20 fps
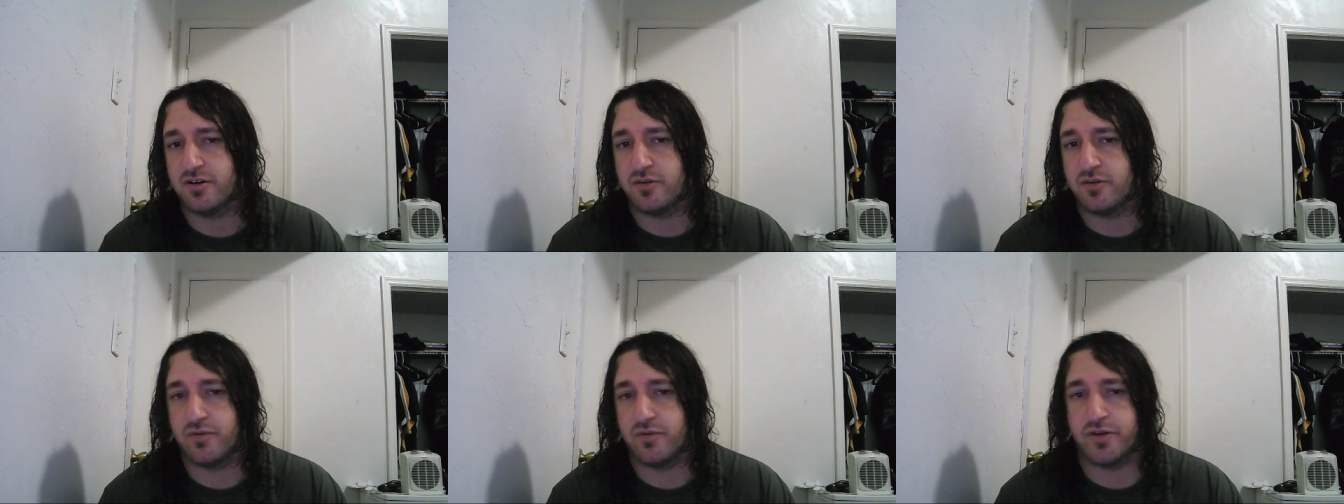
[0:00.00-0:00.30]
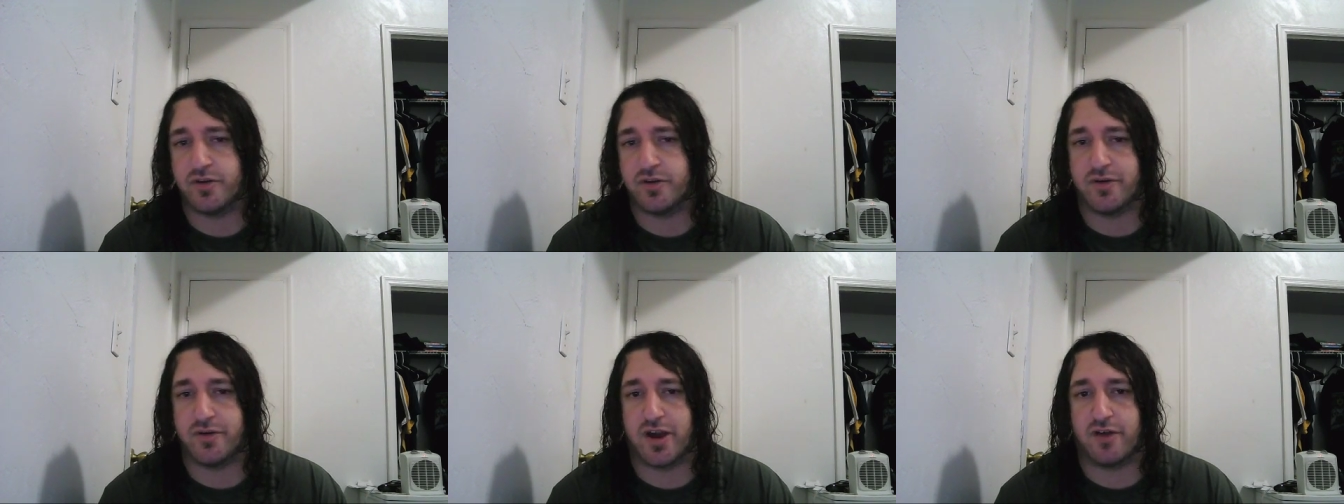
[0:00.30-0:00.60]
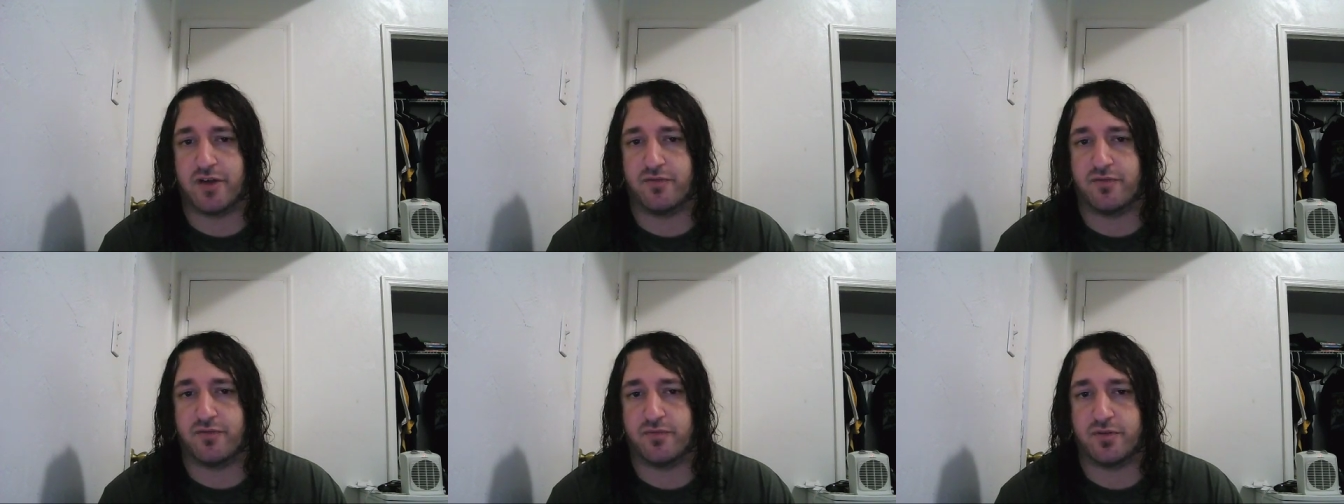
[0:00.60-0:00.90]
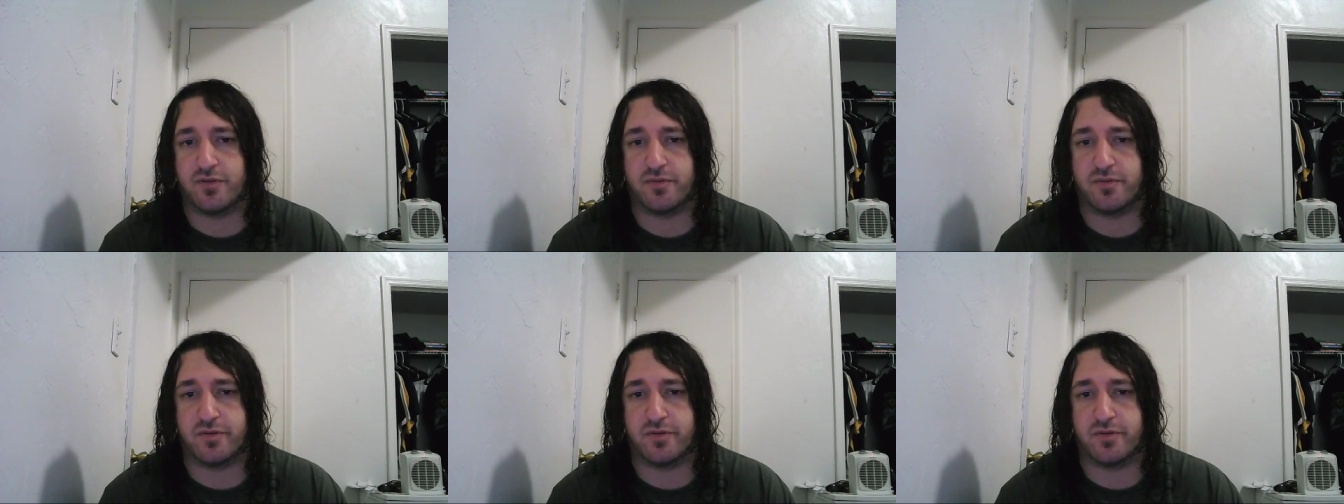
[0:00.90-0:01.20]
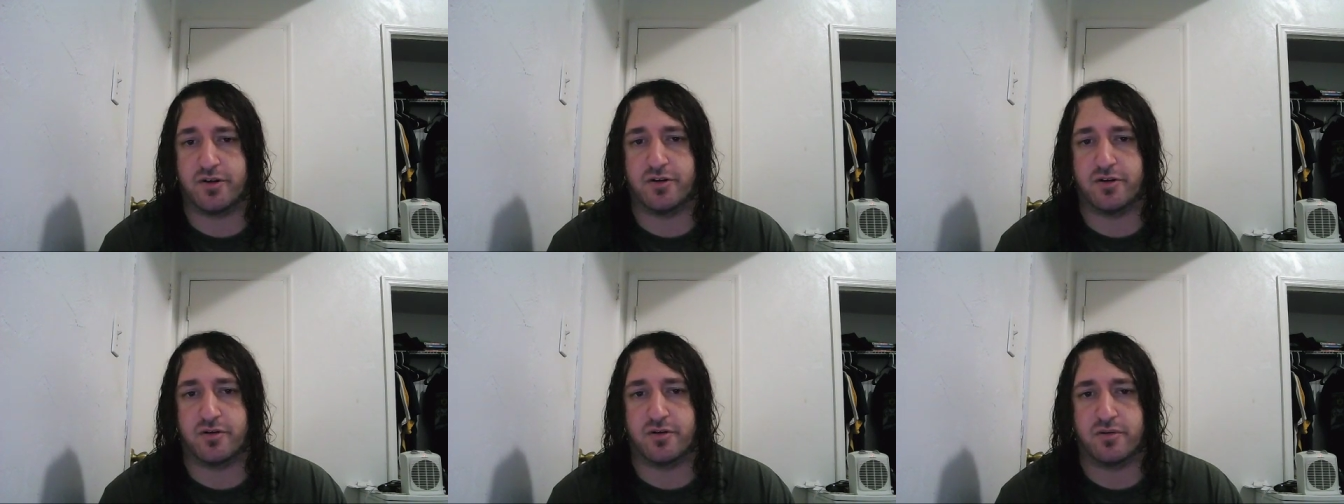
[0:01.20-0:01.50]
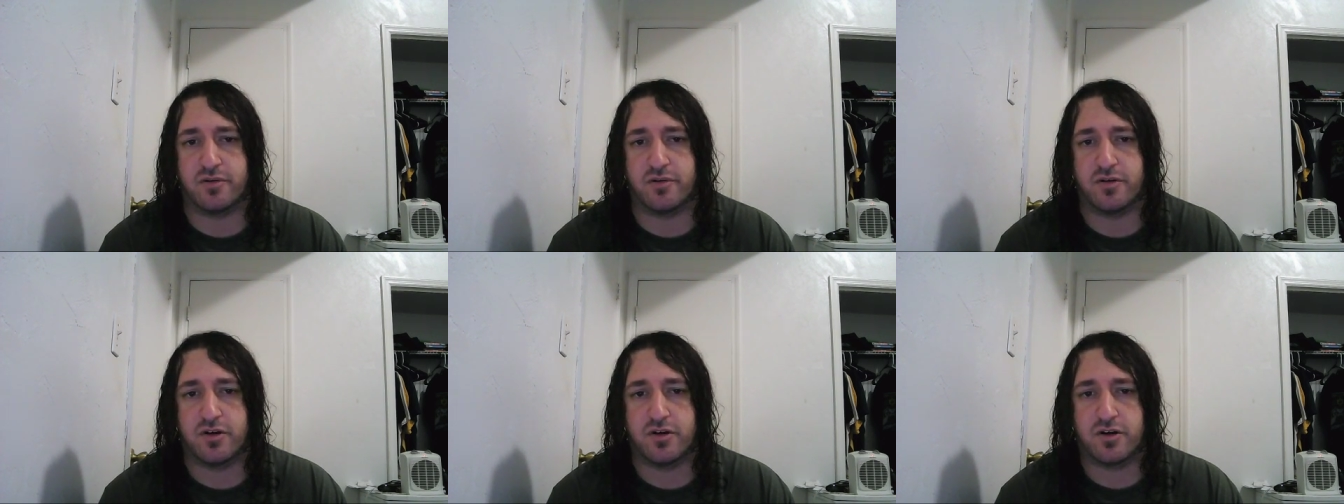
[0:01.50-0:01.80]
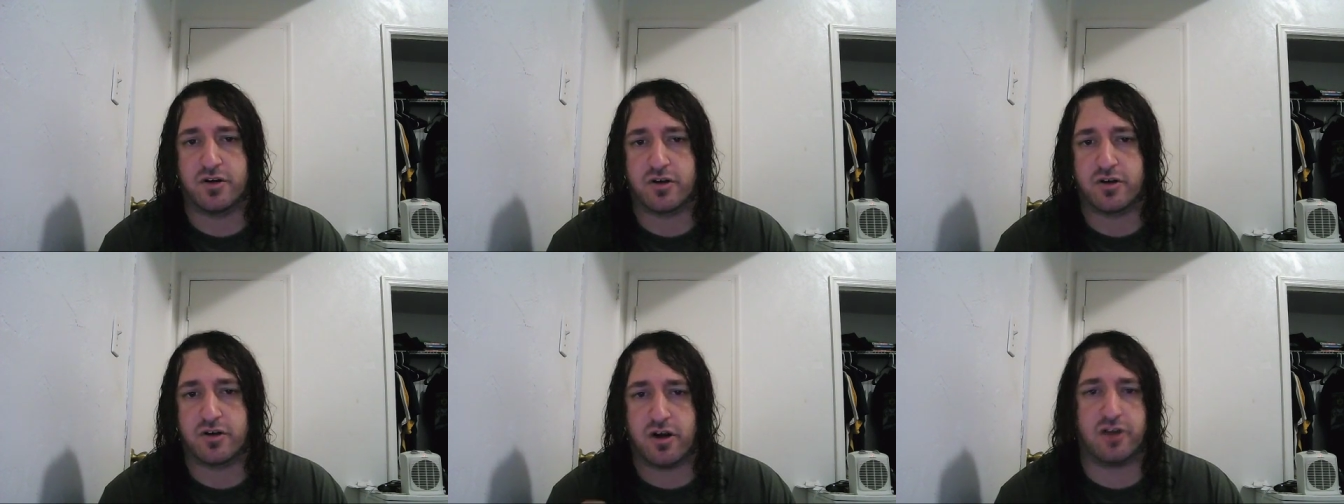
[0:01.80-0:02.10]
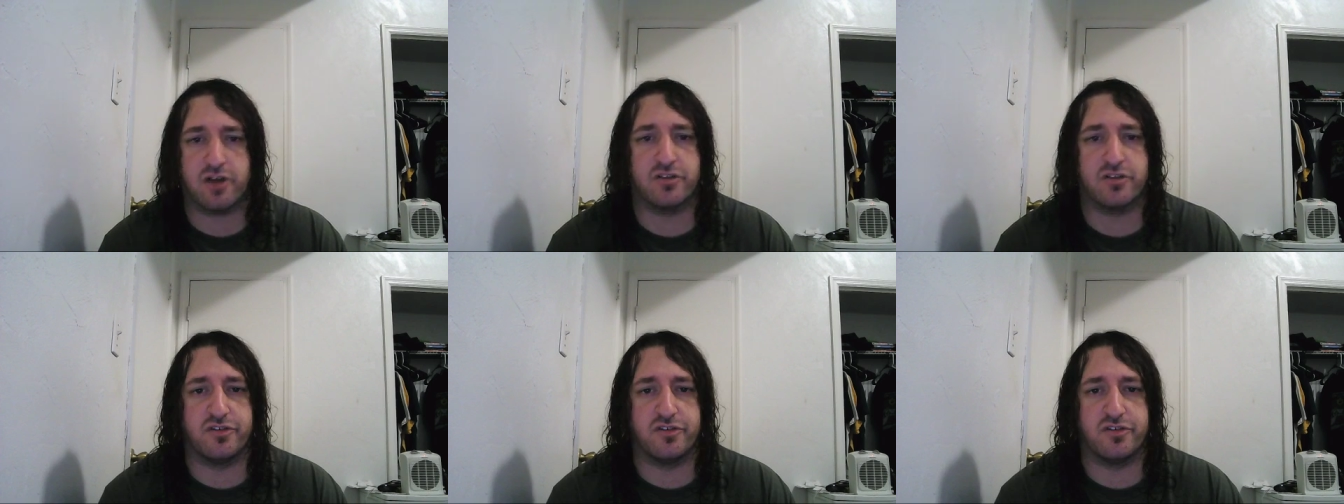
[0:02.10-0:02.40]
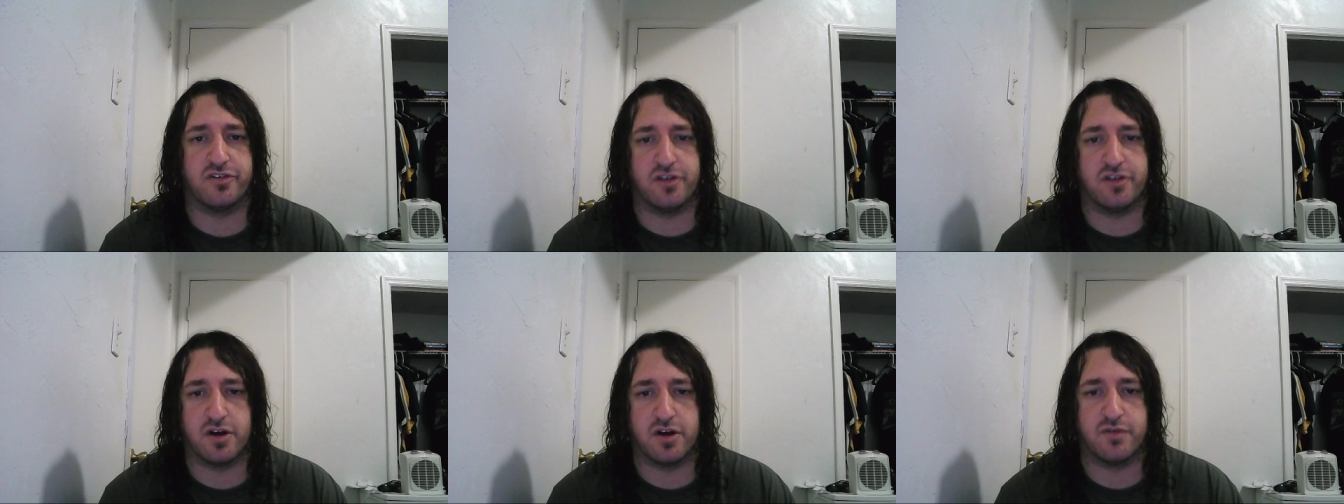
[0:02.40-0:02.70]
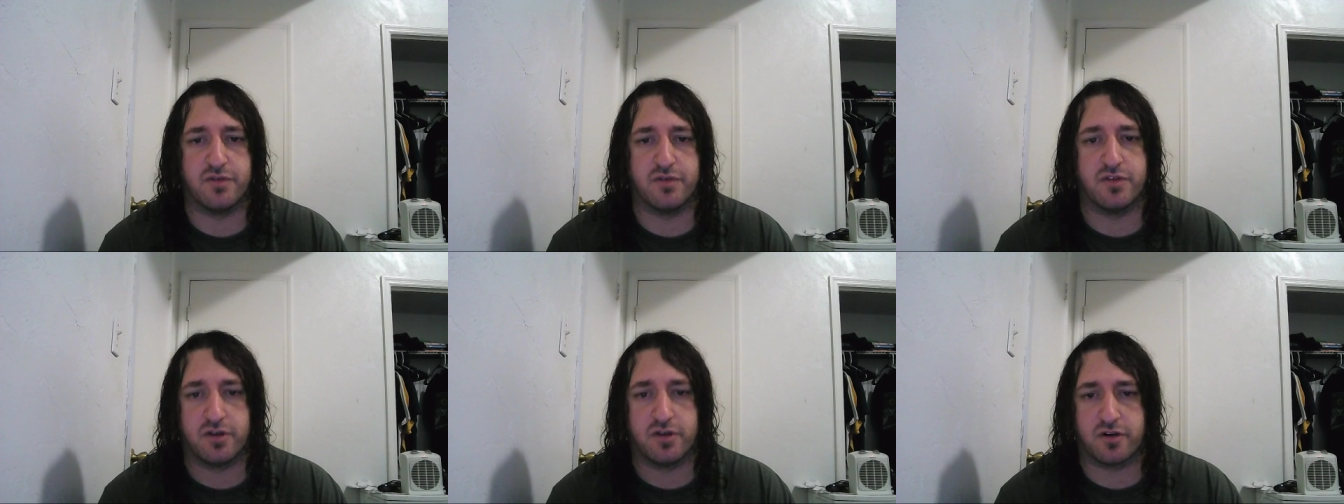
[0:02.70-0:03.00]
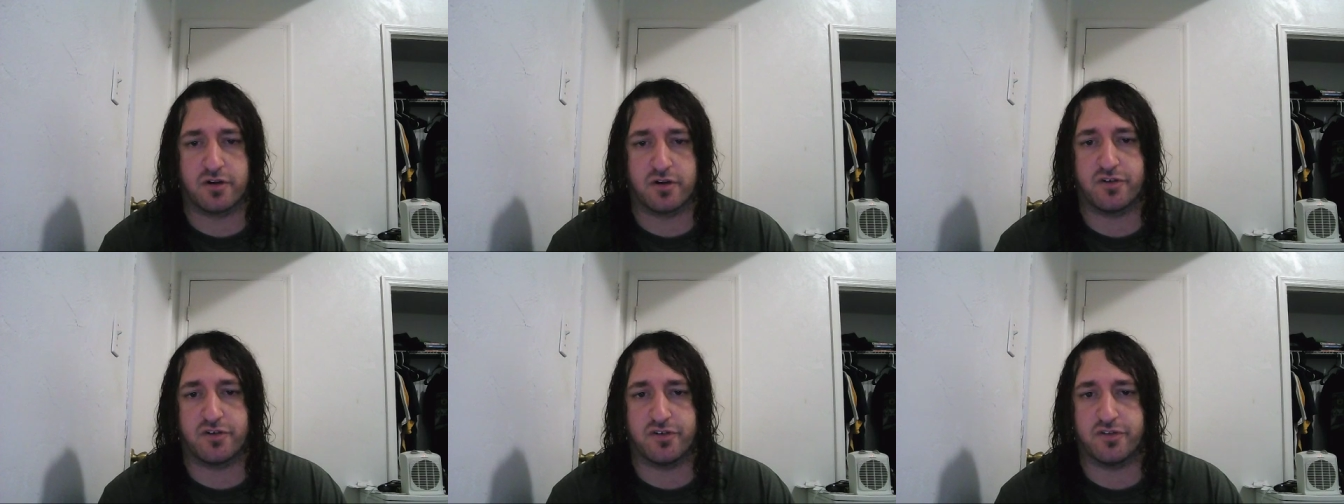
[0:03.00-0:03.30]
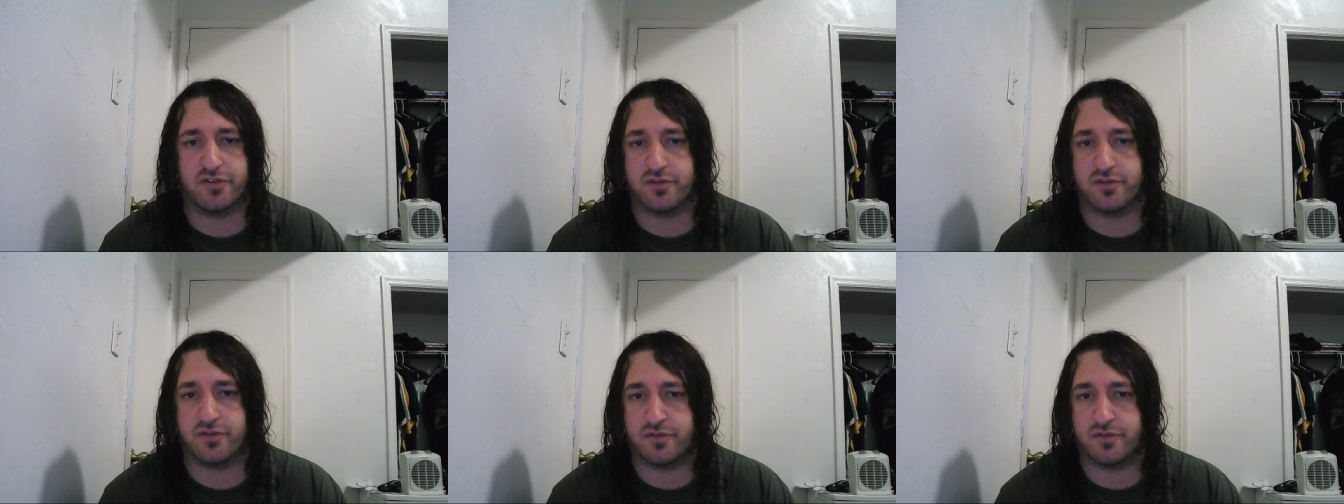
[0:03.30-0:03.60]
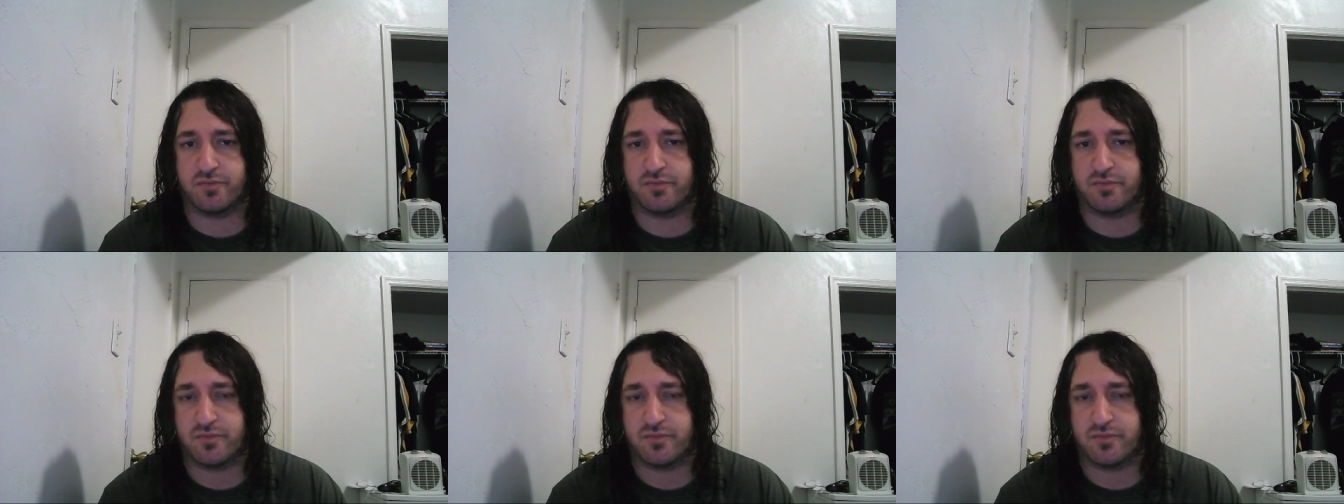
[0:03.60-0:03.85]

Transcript: When you're cognizant of the narcissism.